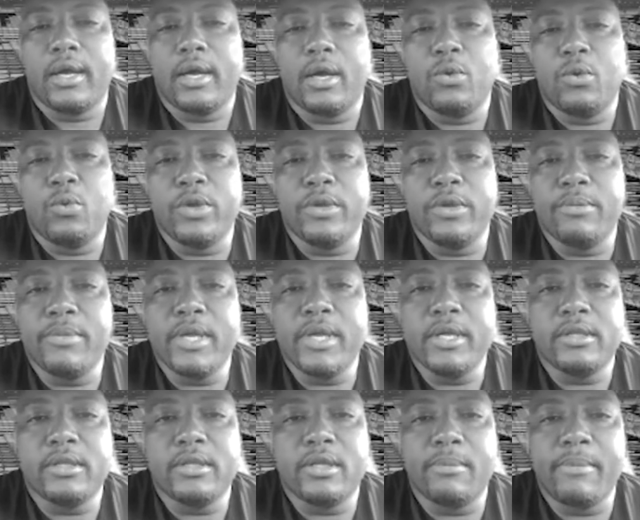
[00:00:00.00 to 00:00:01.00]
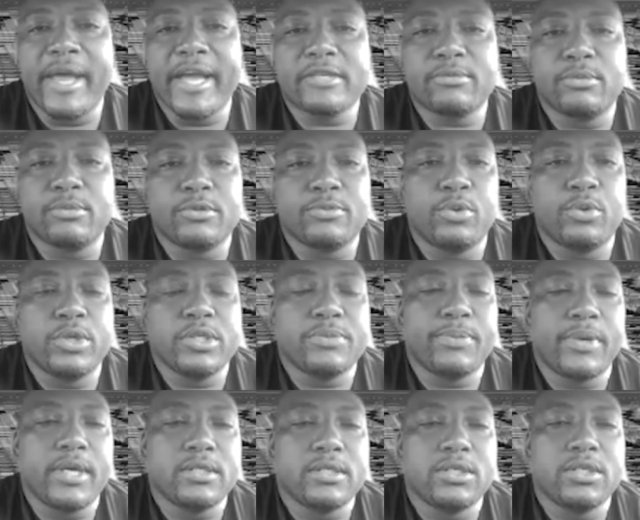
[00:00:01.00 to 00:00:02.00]
we meet the maximum sports
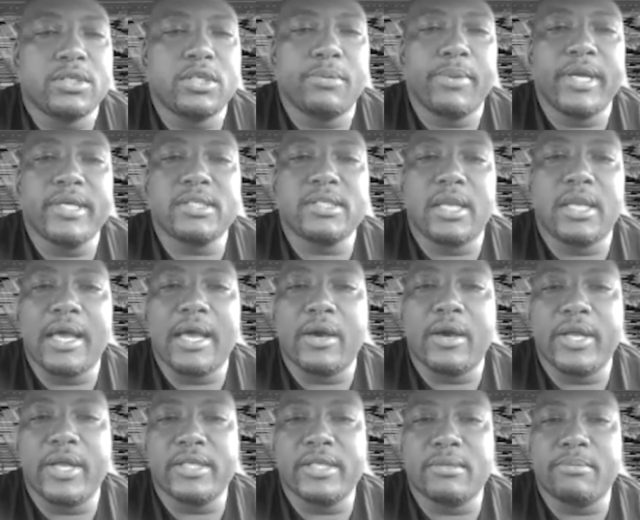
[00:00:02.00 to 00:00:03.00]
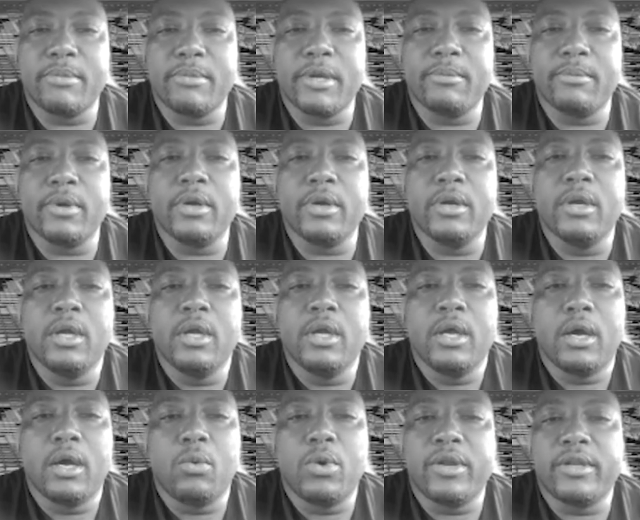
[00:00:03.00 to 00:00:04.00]
sponsorship as allowed as a member,
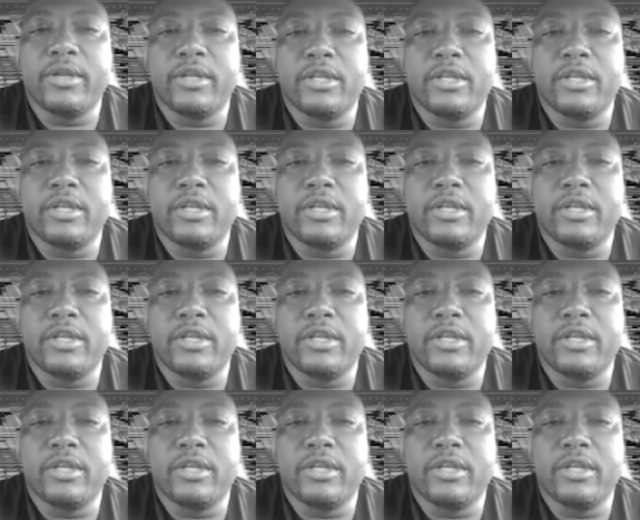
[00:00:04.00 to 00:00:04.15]
one of the